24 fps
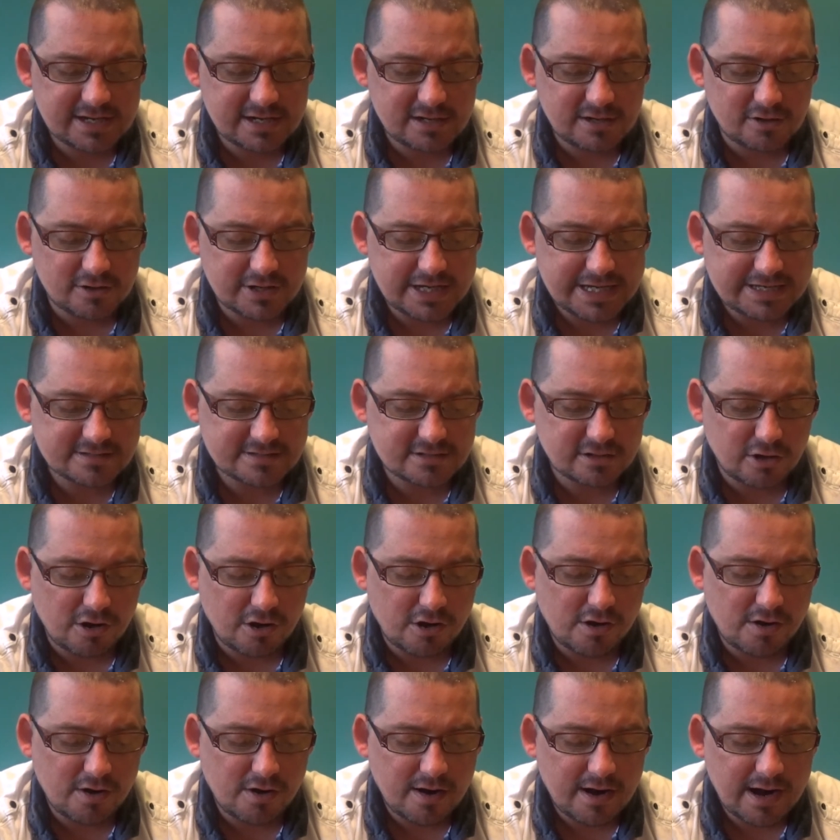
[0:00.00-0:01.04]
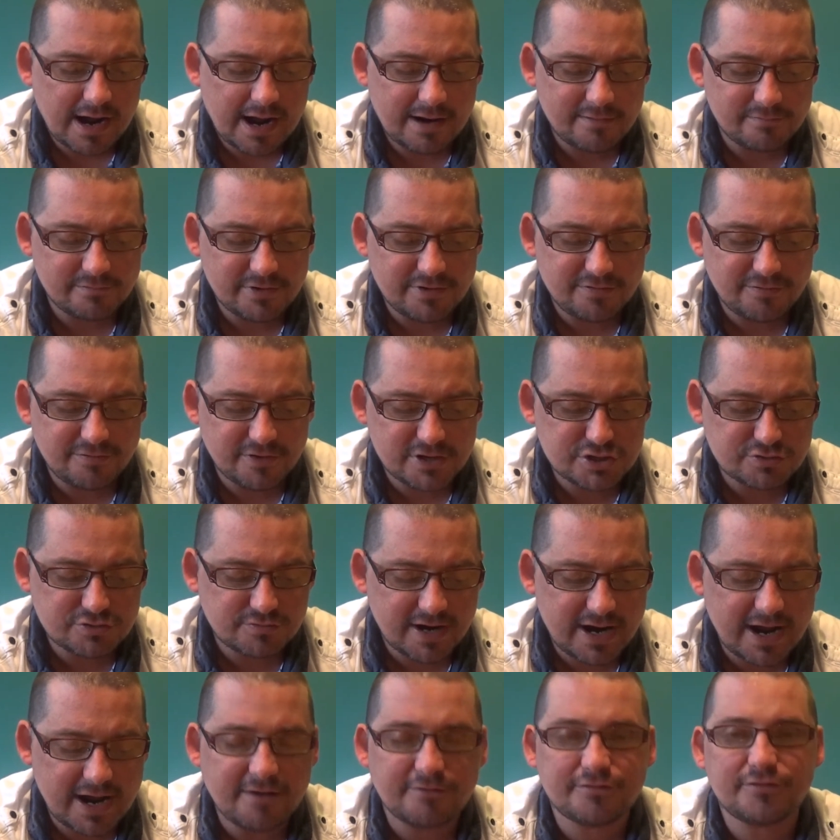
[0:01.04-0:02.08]
it like it's hot and
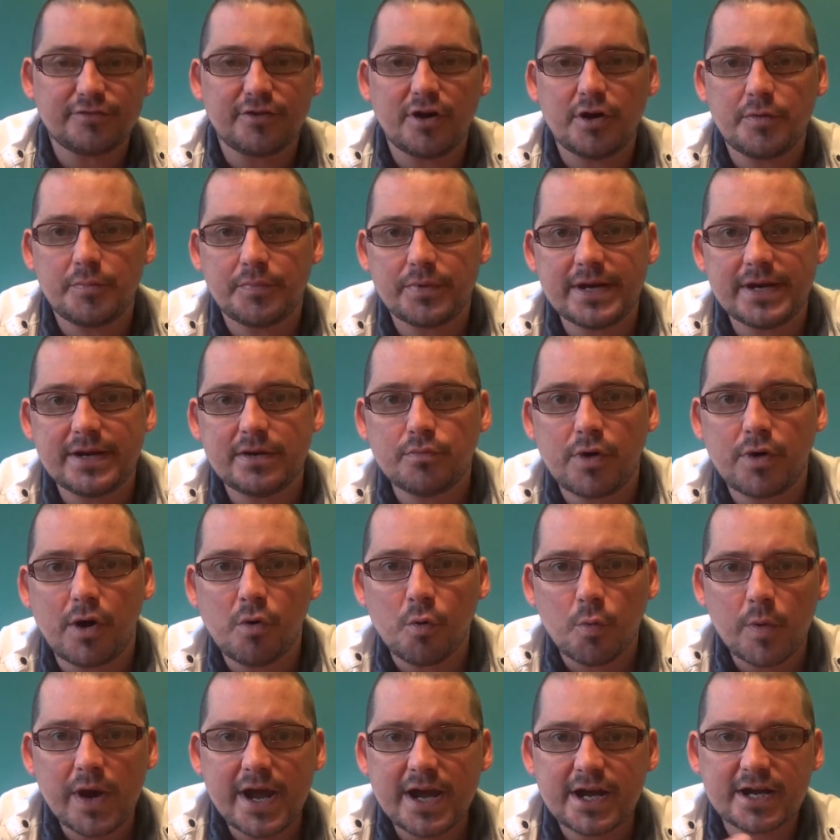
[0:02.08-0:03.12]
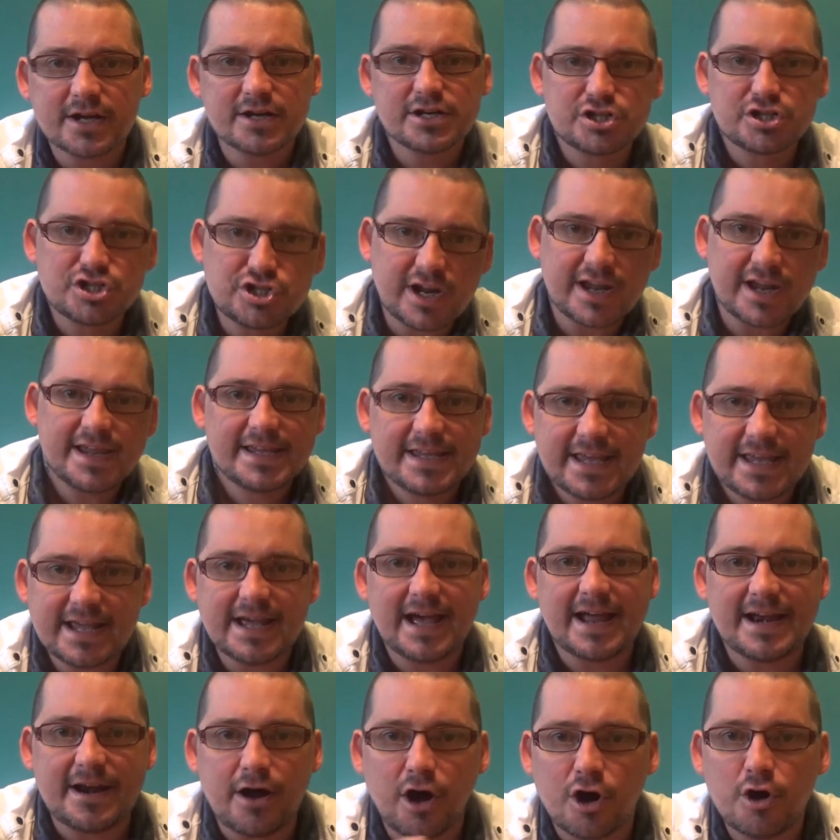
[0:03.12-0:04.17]
refrigerate after opening, while we're going to shake it
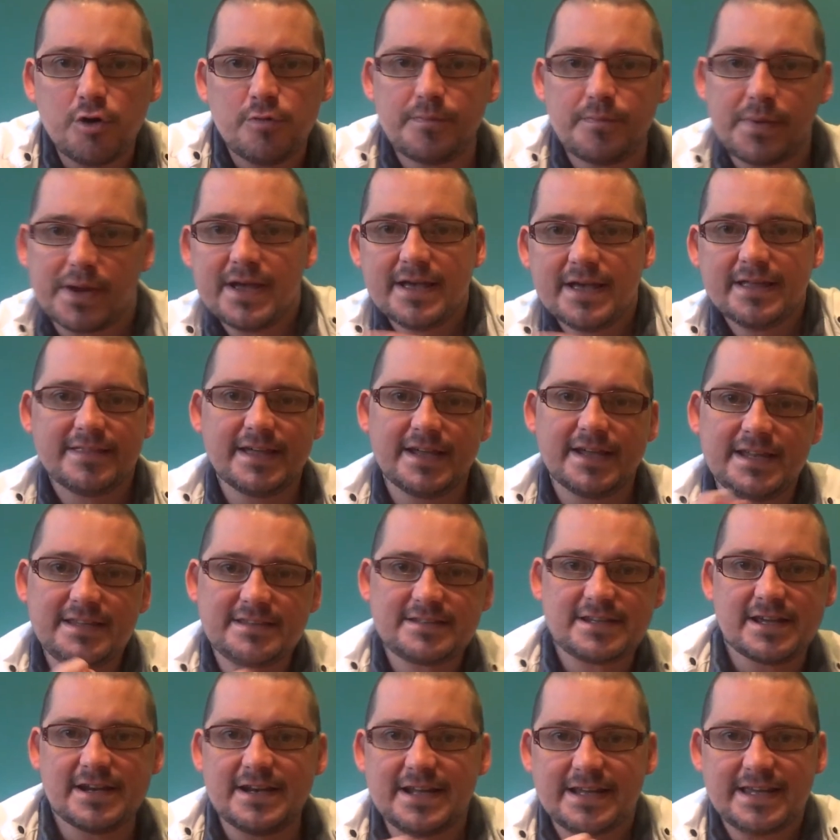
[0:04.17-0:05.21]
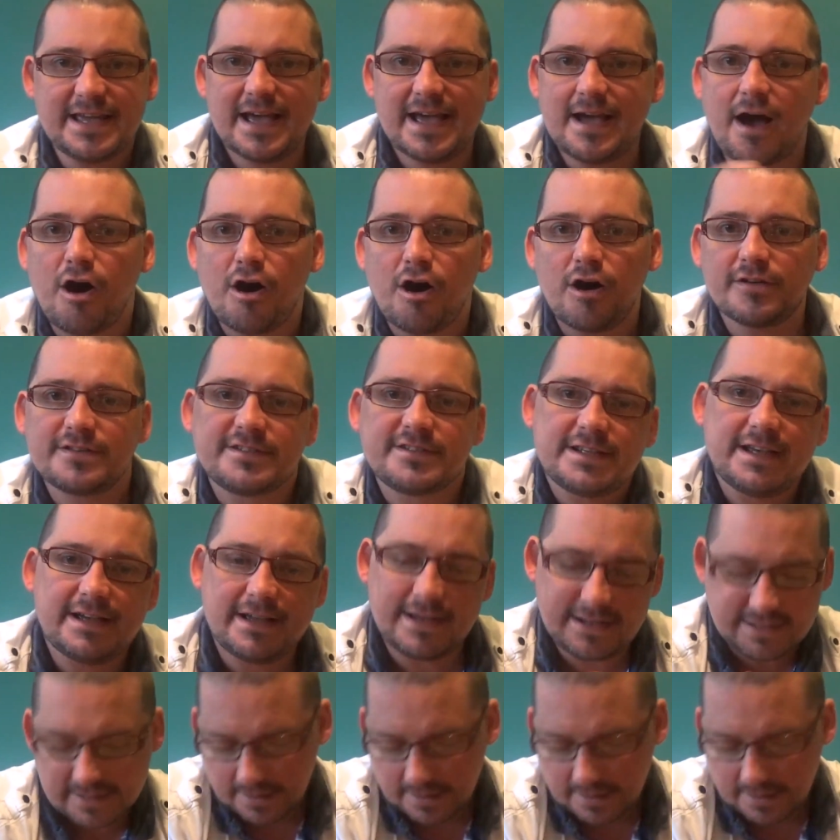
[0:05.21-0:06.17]
and hope that it's going to get hotter and